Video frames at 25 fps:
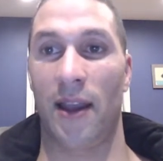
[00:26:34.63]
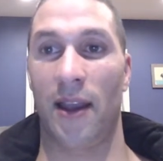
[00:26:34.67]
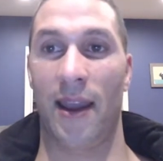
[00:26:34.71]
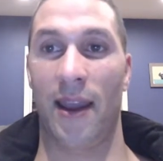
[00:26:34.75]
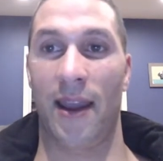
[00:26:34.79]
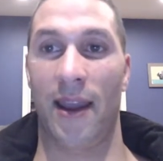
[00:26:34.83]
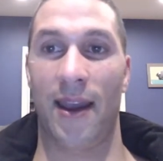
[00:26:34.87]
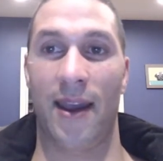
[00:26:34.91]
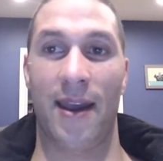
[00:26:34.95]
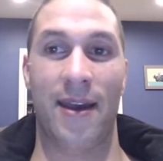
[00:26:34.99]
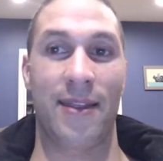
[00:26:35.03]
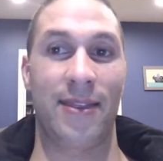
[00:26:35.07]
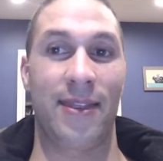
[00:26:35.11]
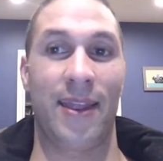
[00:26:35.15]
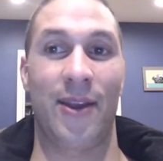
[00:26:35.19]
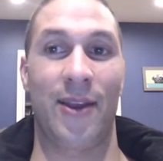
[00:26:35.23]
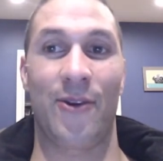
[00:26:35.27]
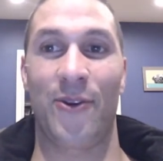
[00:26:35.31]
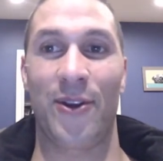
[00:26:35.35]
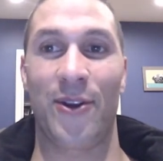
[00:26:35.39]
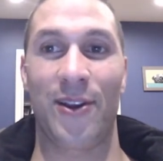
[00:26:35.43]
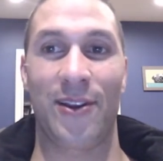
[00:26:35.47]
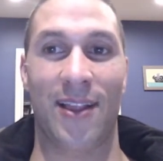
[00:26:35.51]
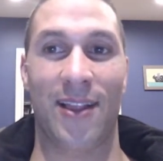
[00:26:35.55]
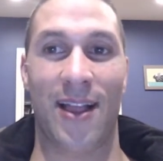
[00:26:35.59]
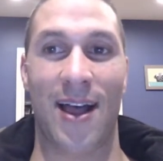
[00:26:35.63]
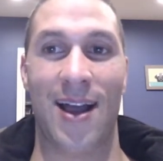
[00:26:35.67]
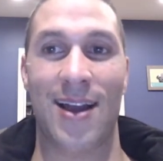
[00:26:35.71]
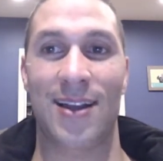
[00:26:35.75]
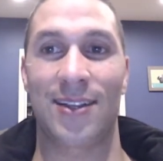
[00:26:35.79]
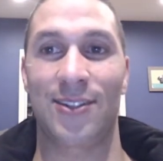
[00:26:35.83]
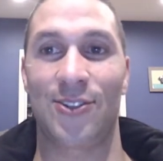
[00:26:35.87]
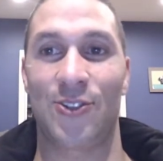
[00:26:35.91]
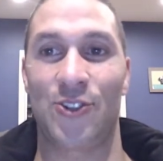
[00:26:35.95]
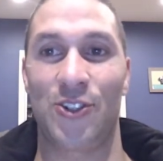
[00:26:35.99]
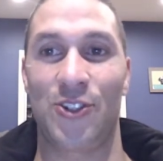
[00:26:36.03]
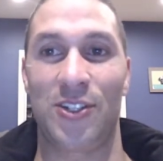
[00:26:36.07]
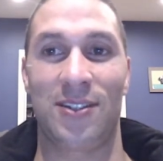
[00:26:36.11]
And they
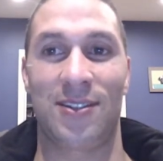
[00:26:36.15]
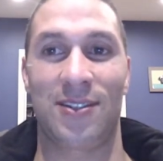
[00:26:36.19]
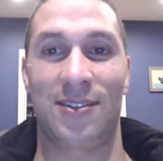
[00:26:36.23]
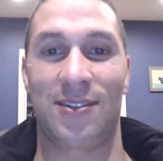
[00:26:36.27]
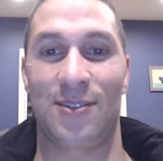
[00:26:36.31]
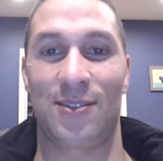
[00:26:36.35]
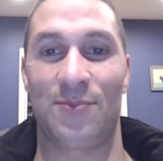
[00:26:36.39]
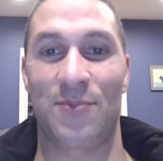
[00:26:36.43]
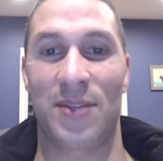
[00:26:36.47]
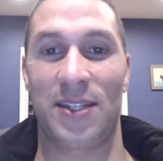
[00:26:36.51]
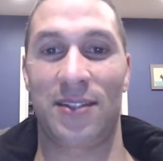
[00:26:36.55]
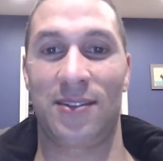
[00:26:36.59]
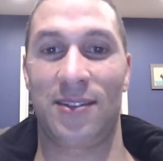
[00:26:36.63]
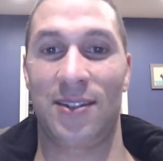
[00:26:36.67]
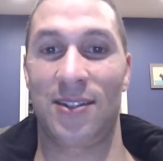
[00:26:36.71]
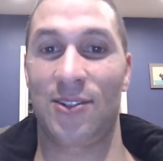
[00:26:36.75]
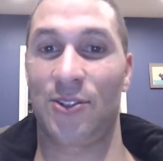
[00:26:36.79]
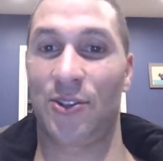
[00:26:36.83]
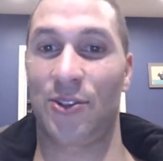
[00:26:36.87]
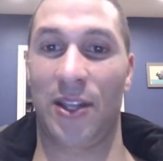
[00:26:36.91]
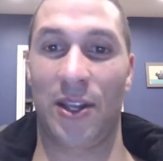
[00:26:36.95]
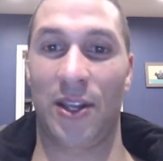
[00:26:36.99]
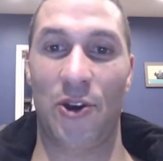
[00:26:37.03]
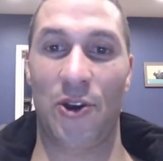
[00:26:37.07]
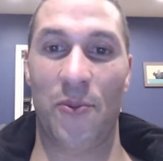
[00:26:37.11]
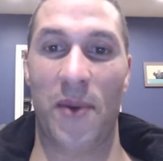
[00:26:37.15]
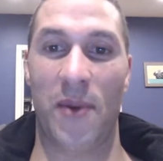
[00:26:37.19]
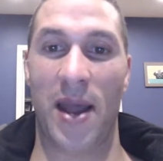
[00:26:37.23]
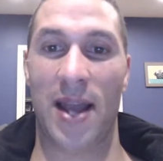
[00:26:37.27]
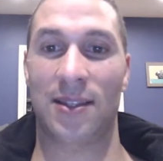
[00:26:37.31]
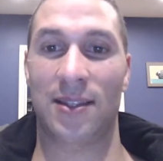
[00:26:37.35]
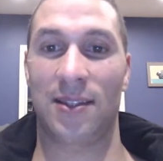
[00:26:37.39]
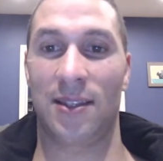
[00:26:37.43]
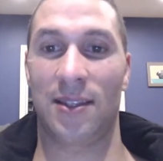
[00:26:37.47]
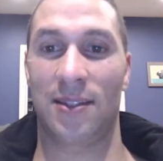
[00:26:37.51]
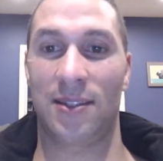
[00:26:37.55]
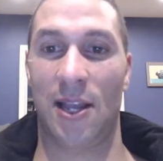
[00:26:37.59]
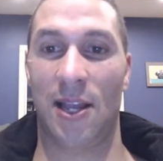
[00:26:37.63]
realize Jesus is missing, so they go
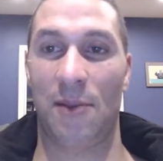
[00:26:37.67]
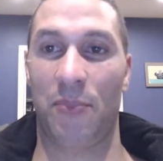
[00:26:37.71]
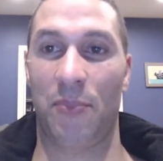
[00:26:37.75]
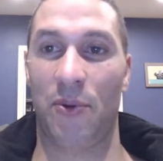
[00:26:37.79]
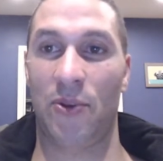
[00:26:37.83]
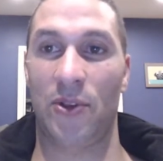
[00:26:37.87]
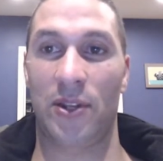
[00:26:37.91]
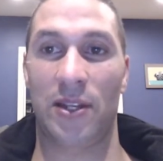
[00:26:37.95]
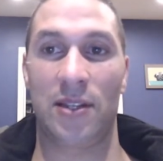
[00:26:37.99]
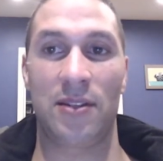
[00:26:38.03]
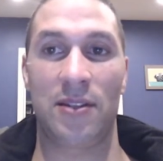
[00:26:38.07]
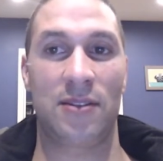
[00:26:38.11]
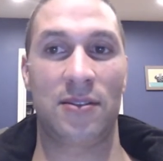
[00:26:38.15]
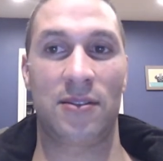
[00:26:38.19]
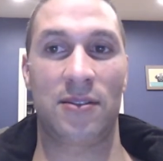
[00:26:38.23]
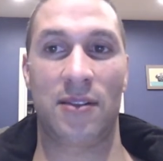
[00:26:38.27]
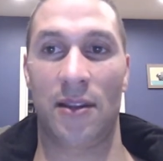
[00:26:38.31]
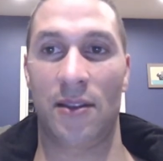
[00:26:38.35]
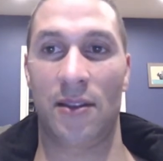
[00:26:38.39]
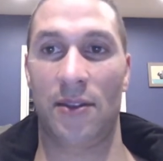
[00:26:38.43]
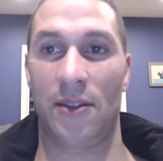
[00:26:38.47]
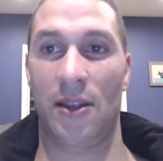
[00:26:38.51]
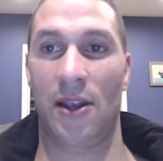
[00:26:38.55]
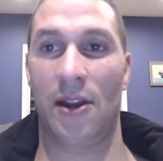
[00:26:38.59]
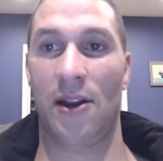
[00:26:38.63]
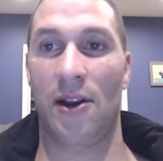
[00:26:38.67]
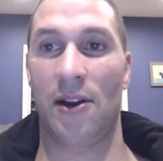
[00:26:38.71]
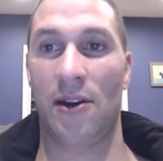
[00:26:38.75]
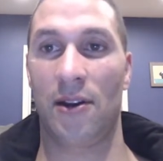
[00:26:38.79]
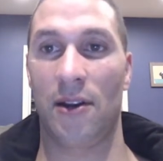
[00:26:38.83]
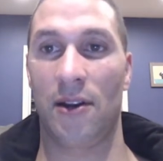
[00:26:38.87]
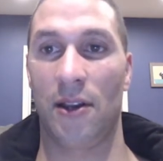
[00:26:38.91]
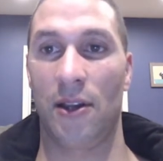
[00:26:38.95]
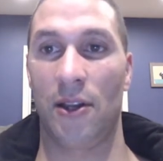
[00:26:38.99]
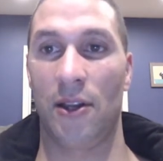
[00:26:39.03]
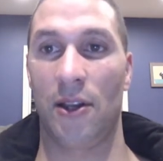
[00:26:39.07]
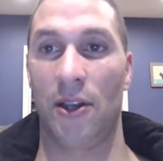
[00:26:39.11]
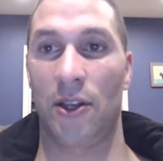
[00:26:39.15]
back to the temple and he's sitting
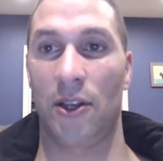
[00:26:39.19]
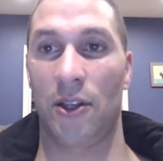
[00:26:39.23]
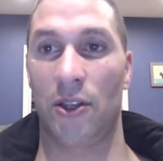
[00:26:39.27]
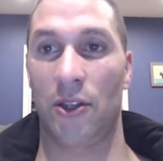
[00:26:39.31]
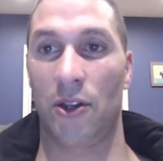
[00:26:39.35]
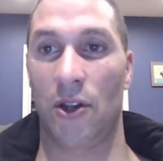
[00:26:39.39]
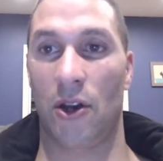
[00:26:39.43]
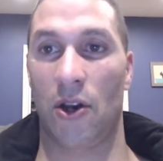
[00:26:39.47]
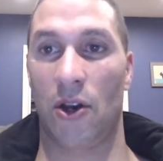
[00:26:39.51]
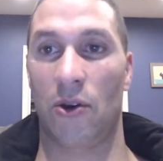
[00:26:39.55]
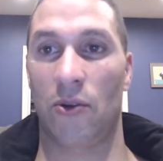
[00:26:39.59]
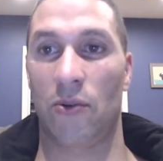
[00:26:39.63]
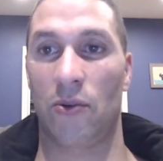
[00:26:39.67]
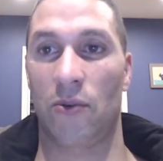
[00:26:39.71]
there, being